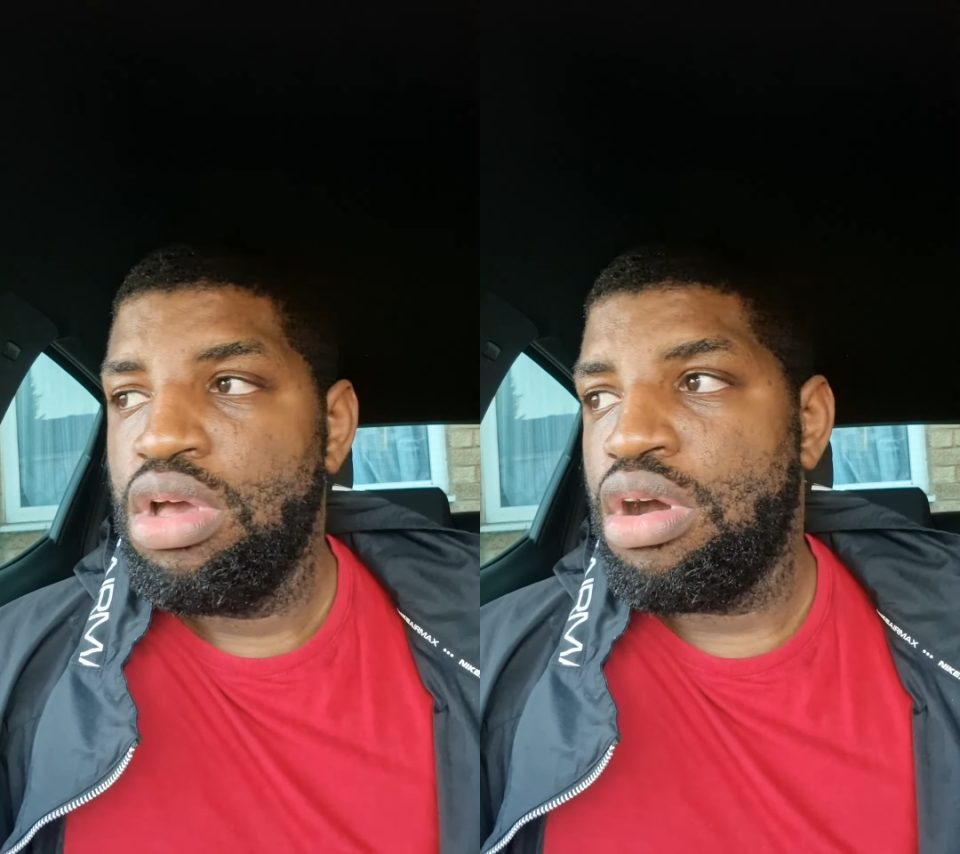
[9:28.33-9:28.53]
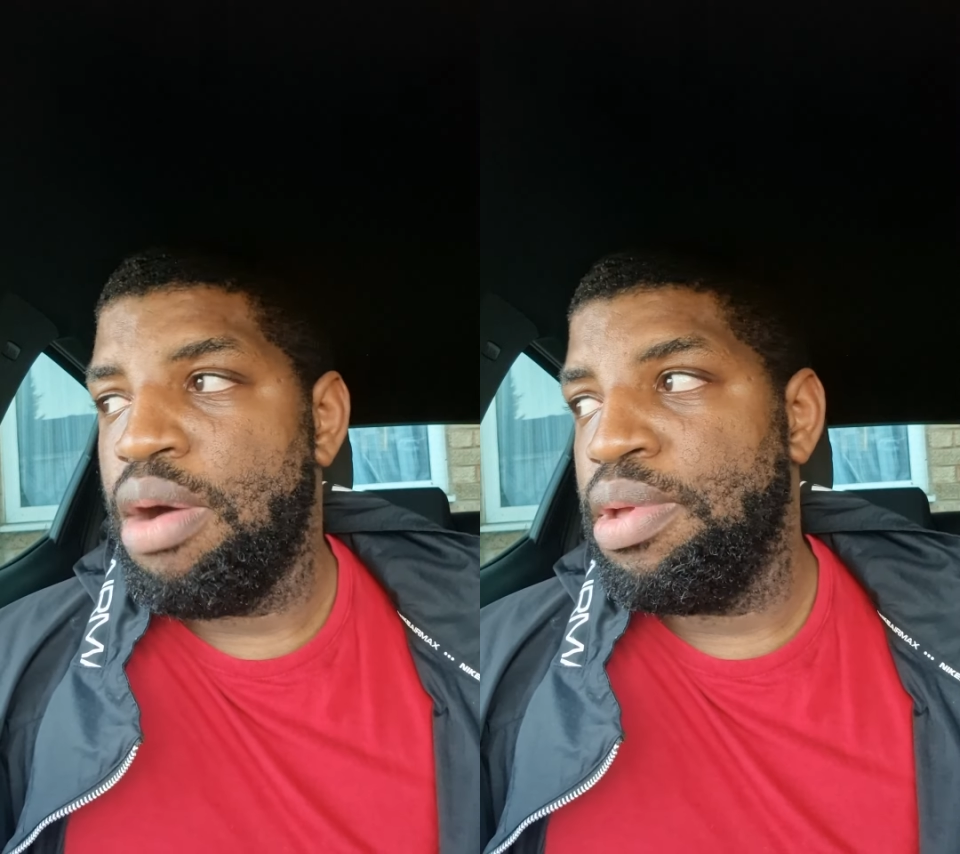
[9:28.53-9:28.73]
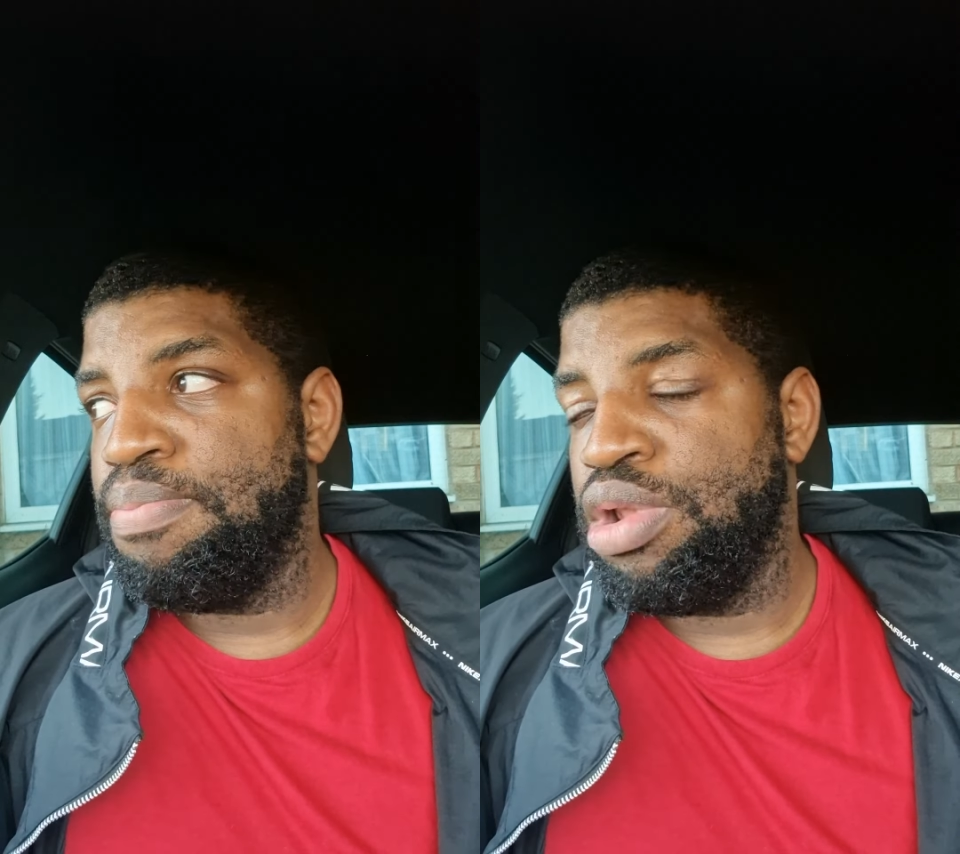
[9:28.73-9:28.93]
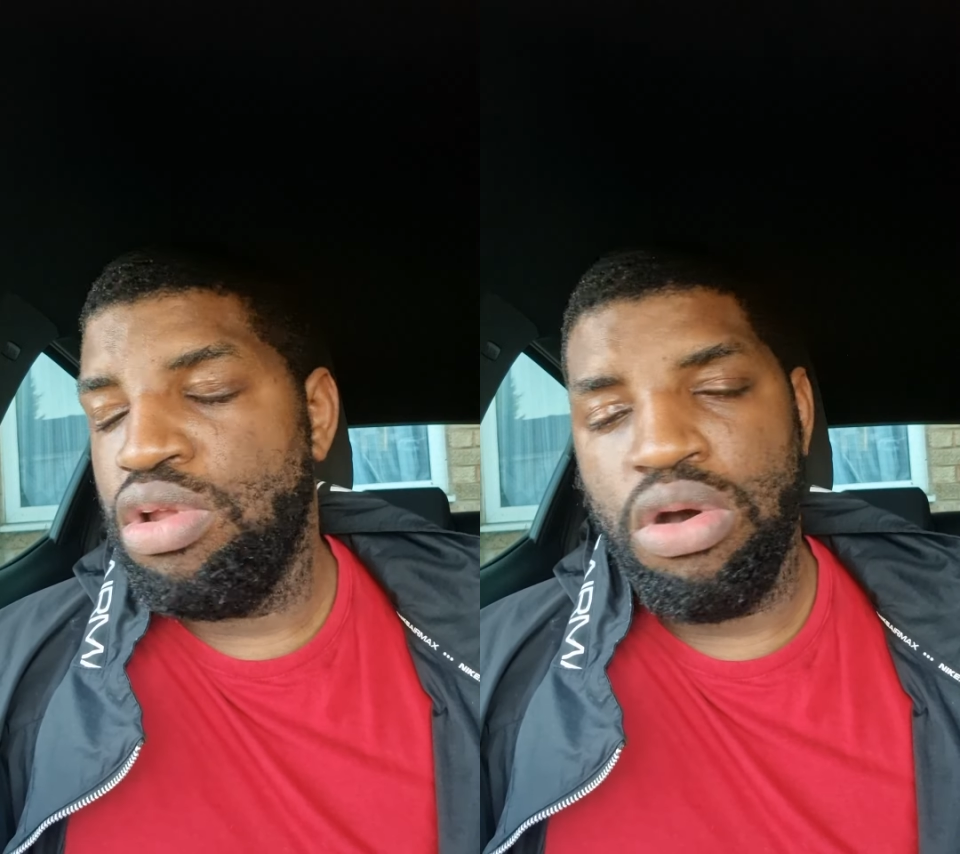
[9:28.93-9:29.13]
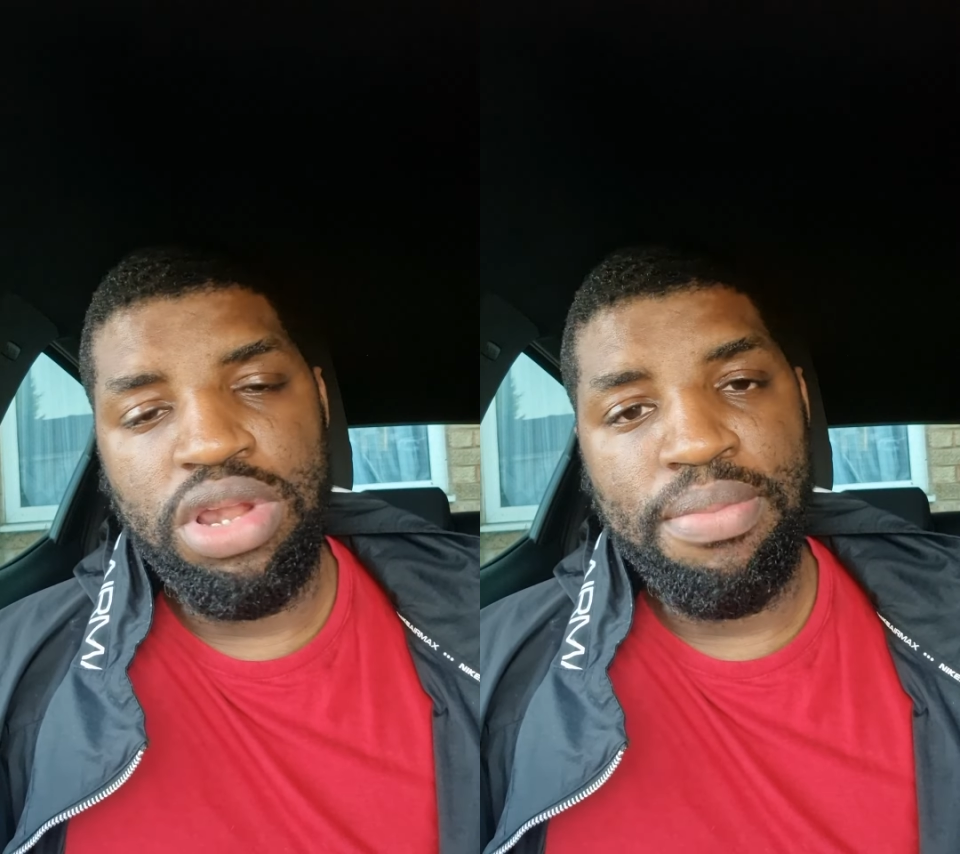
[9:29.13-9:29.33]
comment
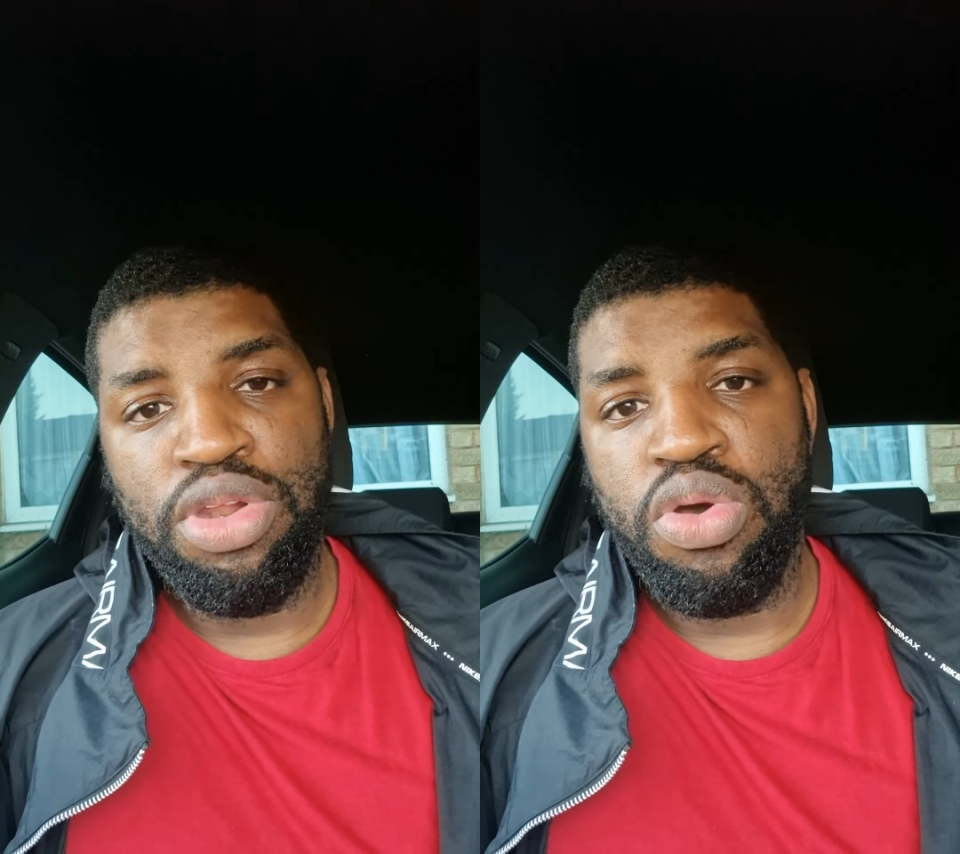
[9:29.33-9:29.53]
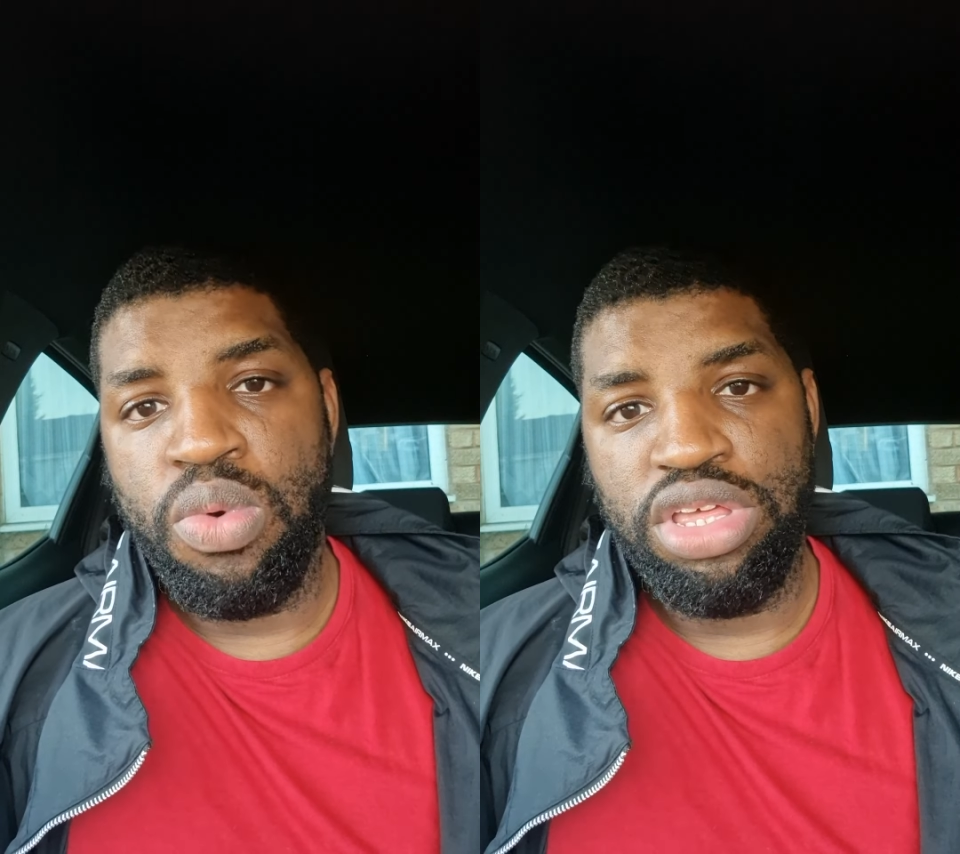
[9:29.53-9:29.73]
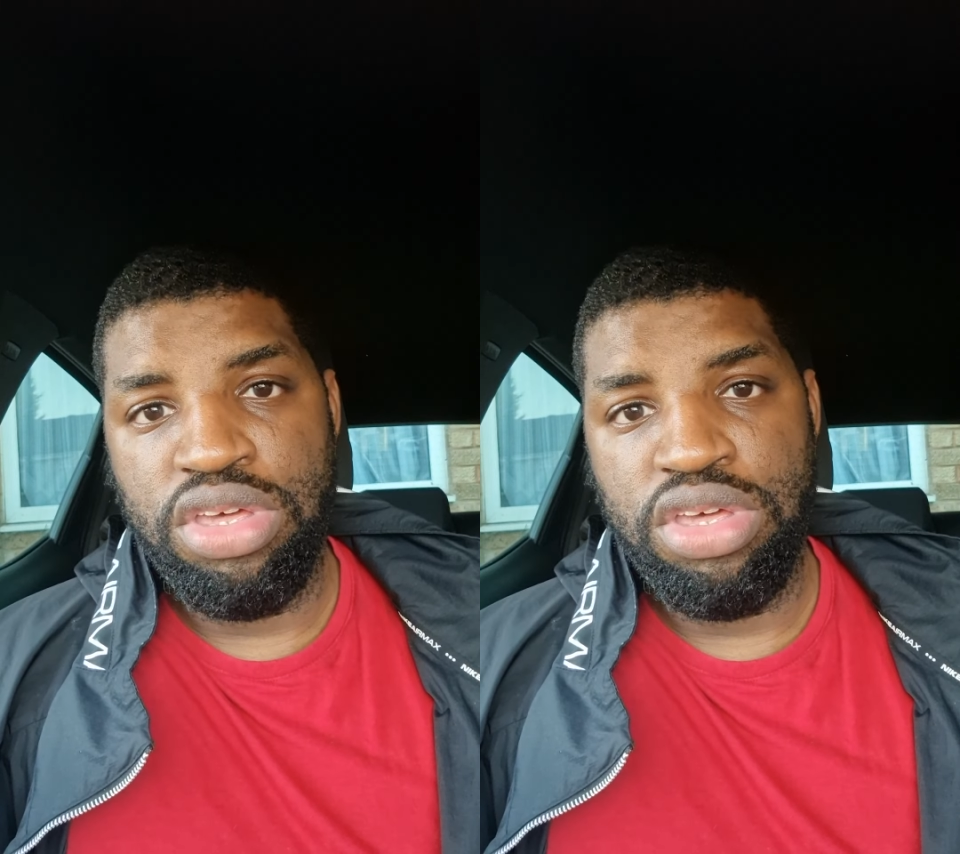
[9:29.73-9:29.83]
below, let me know what